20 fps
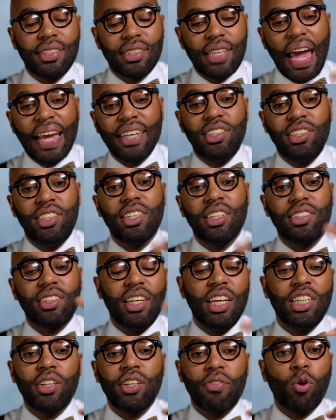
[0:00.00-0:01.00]
science genius
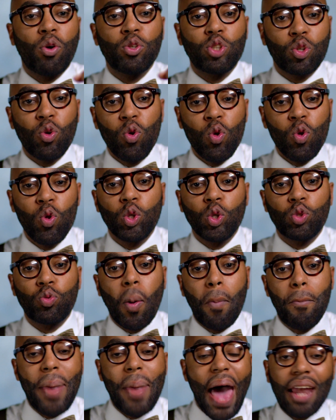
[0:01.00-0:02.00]
in each of those schools
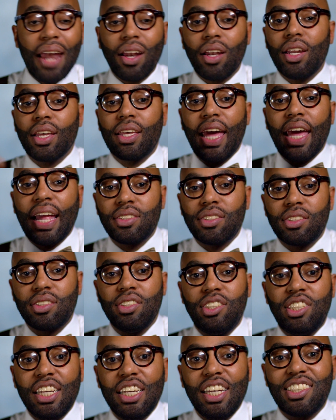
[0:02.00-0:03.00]
will battle against
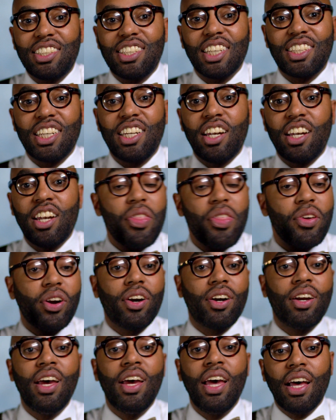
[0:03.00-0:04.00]
geniuses in
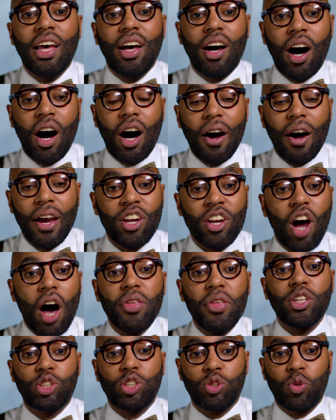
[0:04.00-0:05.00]
another uh, in
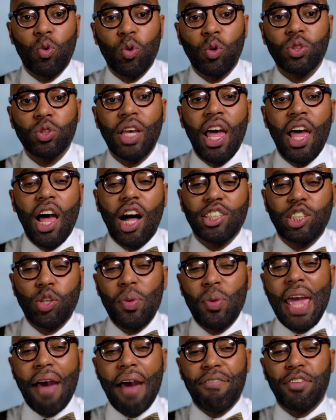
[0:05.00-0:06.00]
other schools until
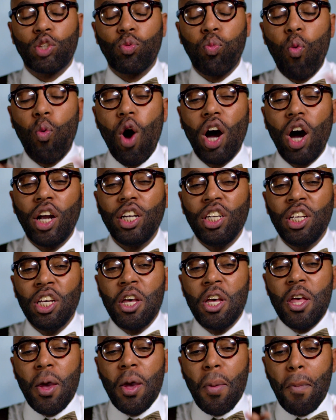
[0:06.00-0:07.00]
we have this one
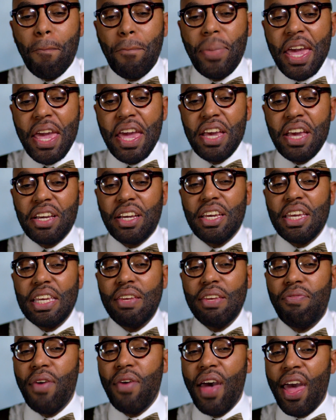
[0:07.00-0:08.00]
big
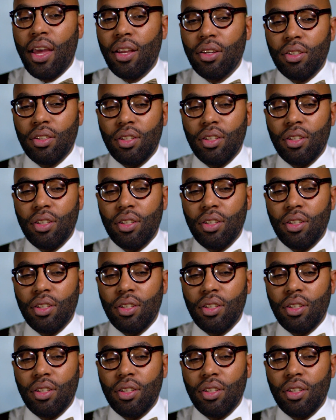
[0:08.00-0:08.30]
event